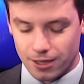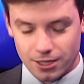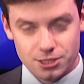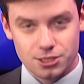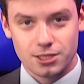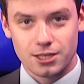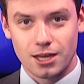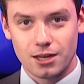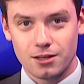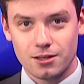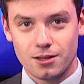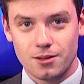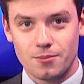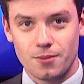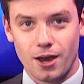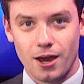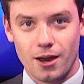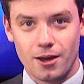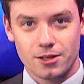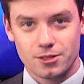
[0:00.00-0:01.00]
Thanks again.
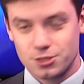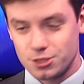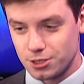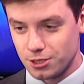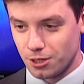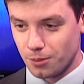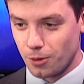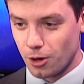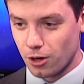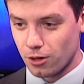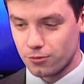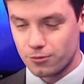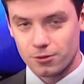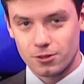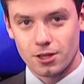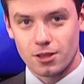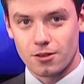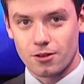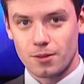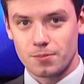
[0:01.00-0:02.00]
See you tomorrow for
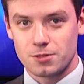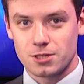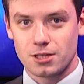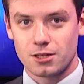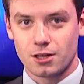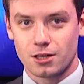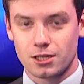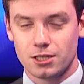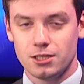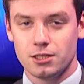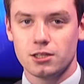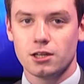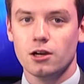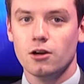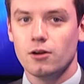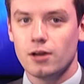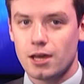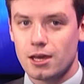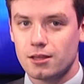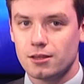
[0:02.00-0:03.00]
another update on
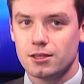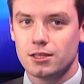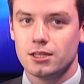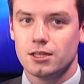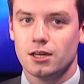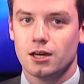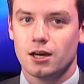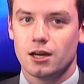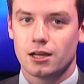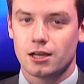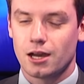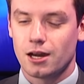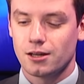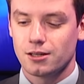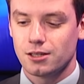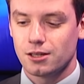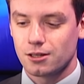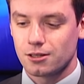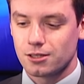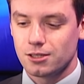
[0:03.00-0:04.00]
Kiko and the
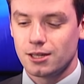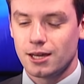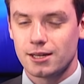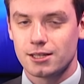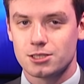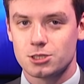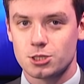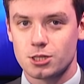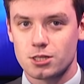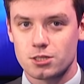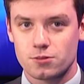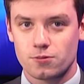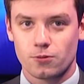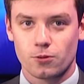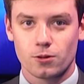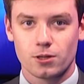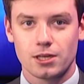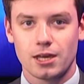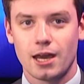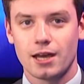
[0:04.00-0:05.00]
continental United States
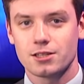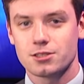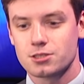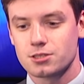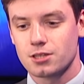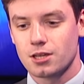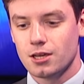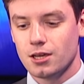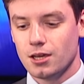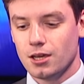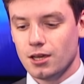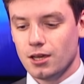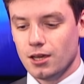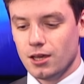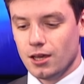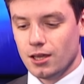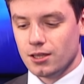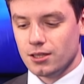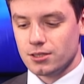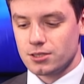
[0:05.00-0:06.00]
forecast.
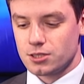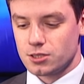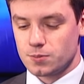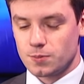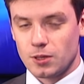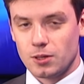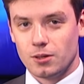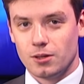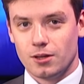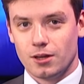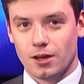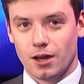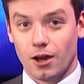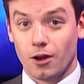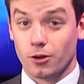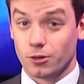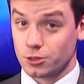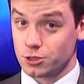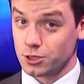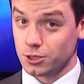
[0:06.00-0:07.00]
This has been,
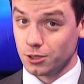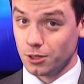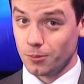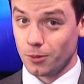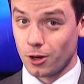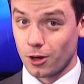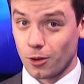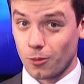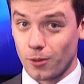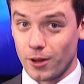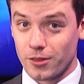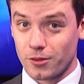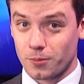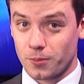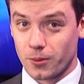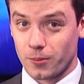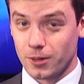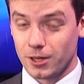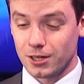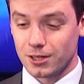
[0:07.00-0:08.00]
or see you tomorrow, weather
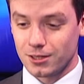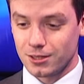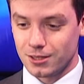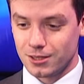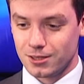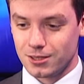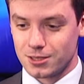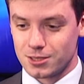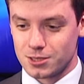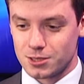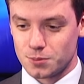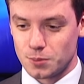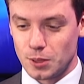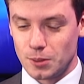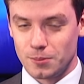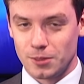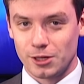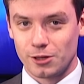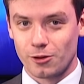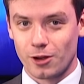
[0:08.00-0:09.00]
permitting, and this has
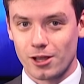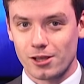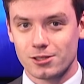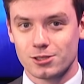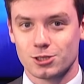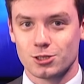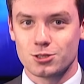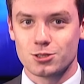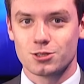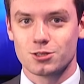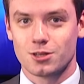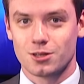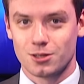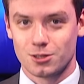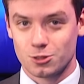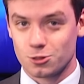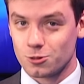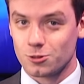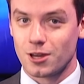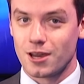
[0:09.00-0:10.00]
been meteorologist
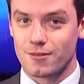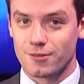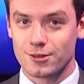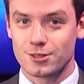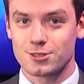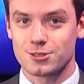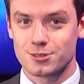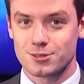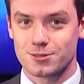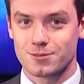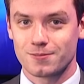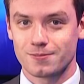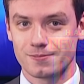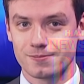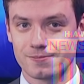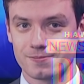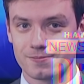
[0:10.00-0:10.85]
Drew Davis.